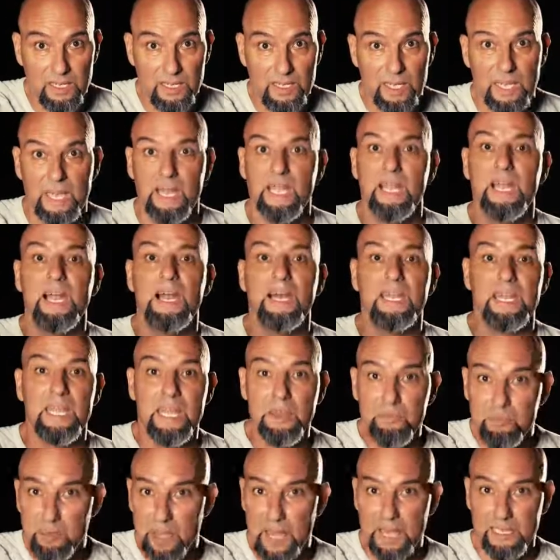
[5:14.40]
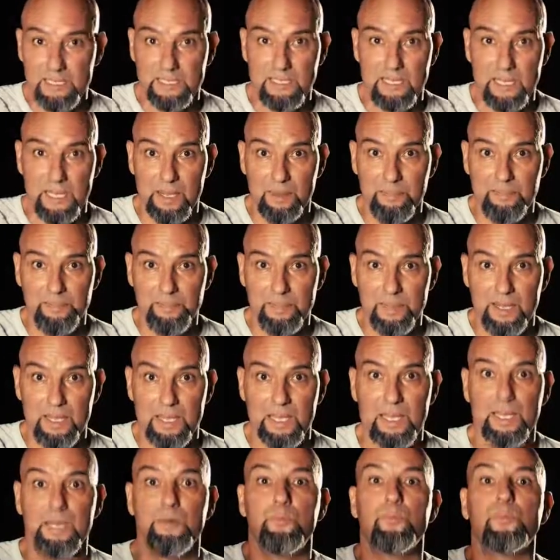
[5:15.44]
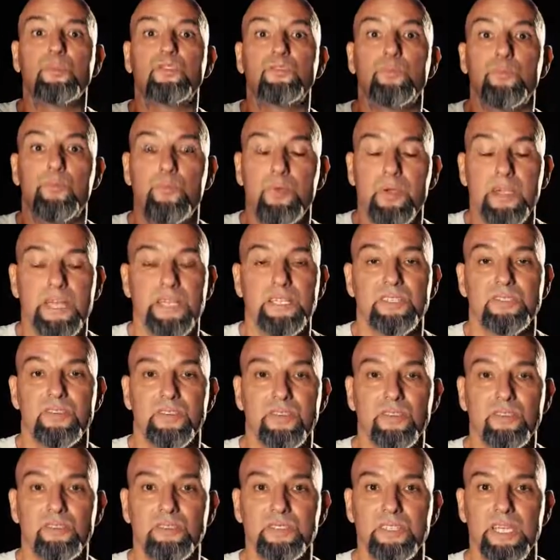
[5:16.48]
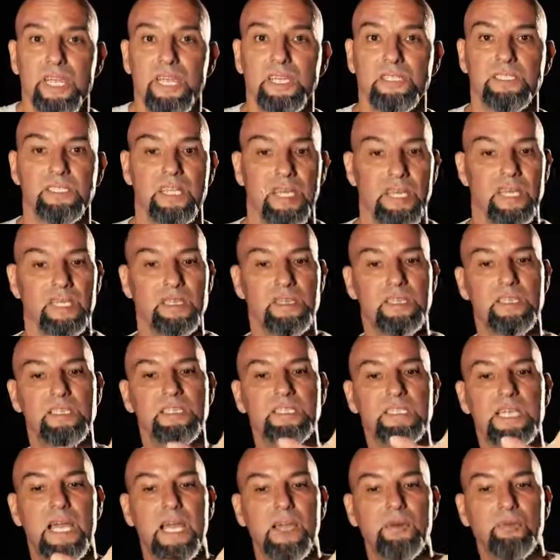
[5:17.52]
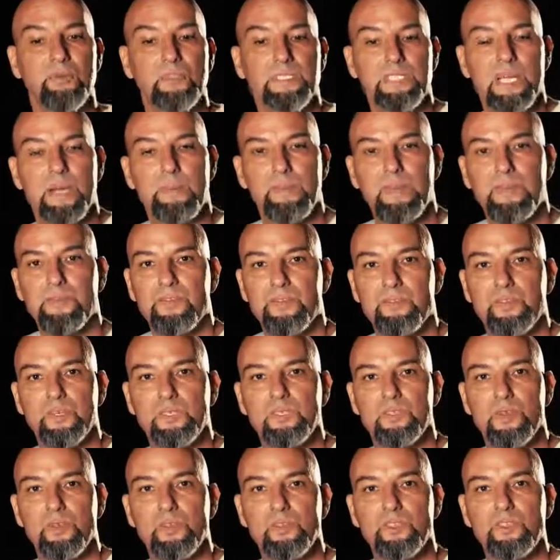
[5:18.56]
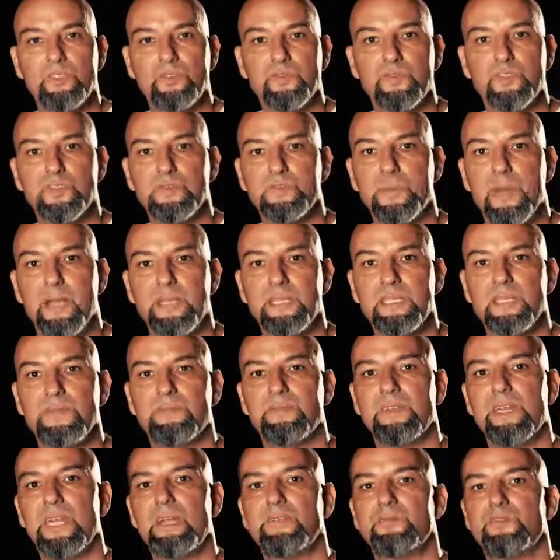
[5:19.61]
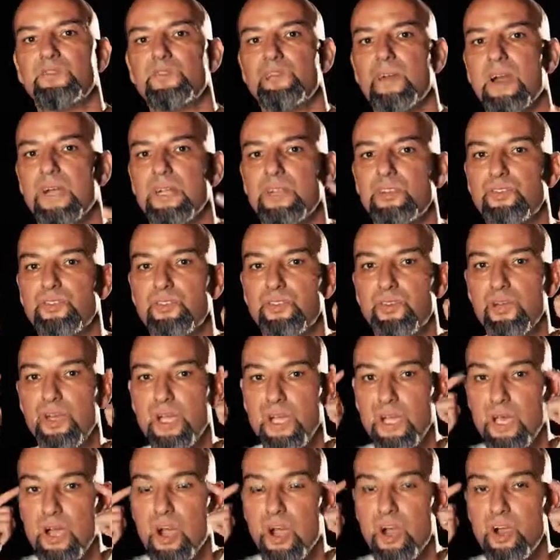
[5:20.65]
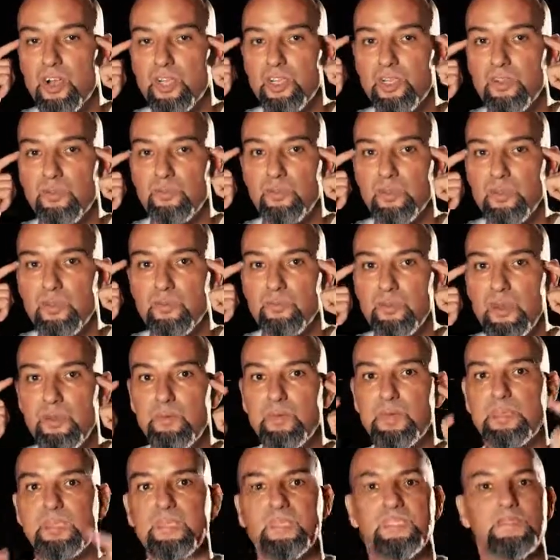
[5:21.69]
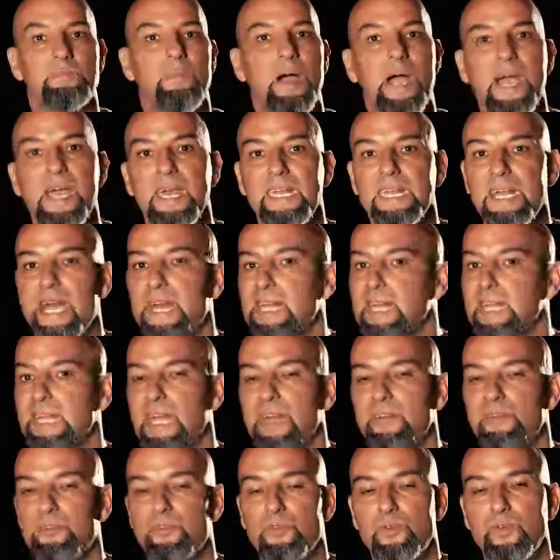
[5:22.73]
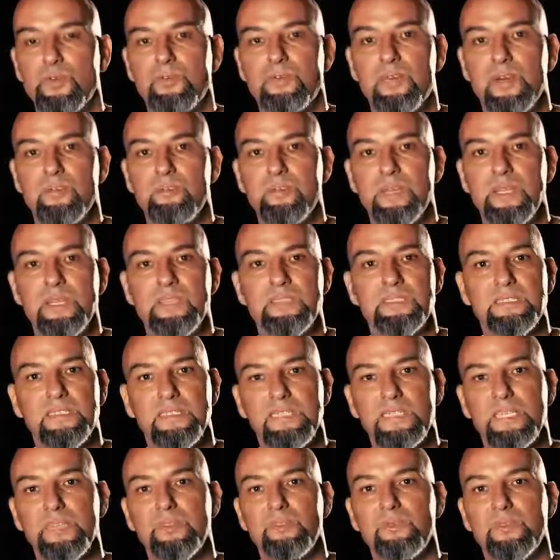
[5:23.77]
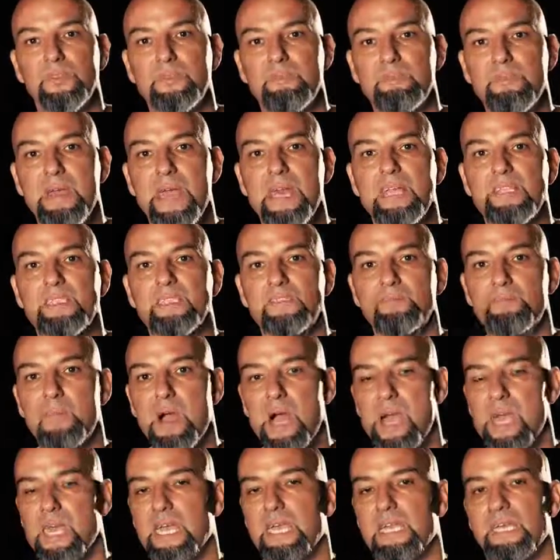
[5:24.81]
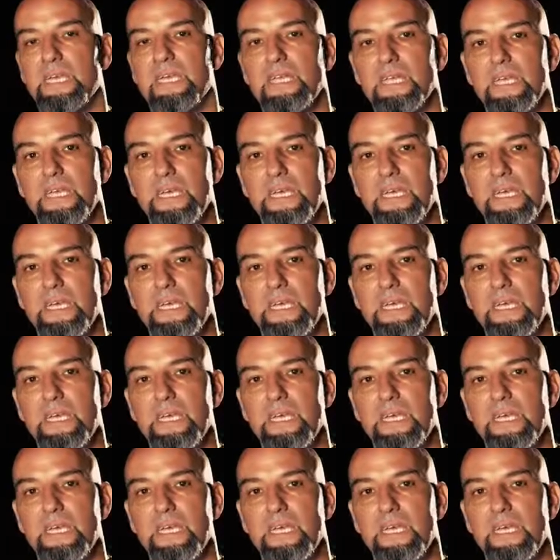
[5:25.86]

and God impacted him, which will bring eternal change. This guy was coming from a soulish perspective, and he was trying to argue with me with his mind. I didn't have 45 minutes to deal with man's mind